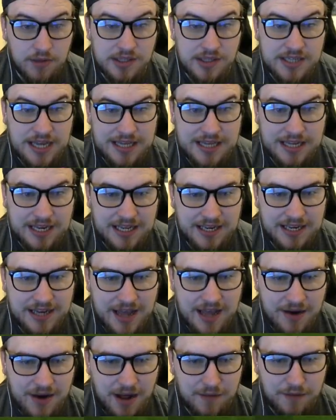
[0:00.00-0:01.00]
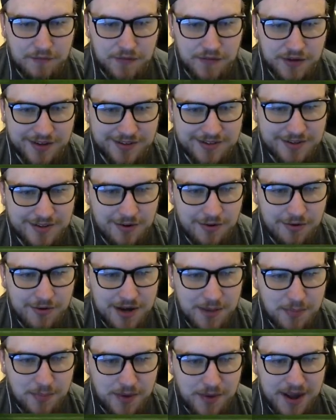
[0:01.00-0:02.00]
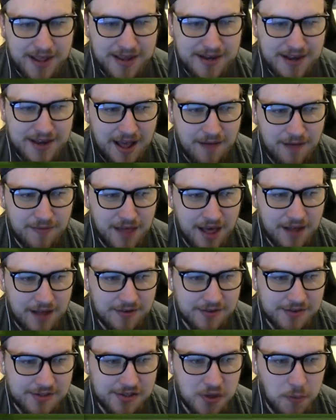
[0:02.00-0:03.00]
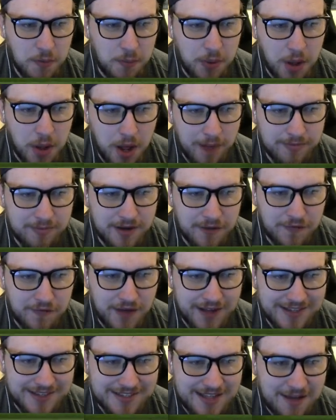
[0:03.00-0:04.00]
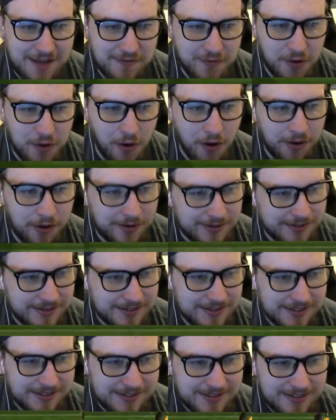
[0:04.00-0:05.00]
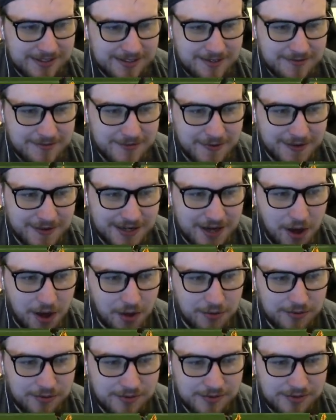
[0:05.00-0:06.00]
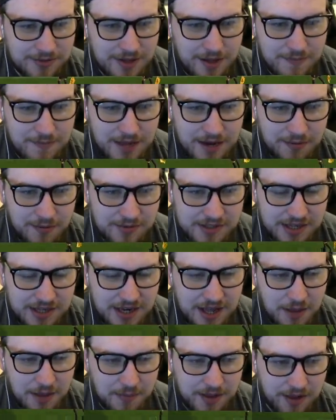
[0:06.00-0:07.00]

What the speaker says: take the lead here at Anfield, already breaking down that superb defence they've got with a goal. I mean, it was a little bit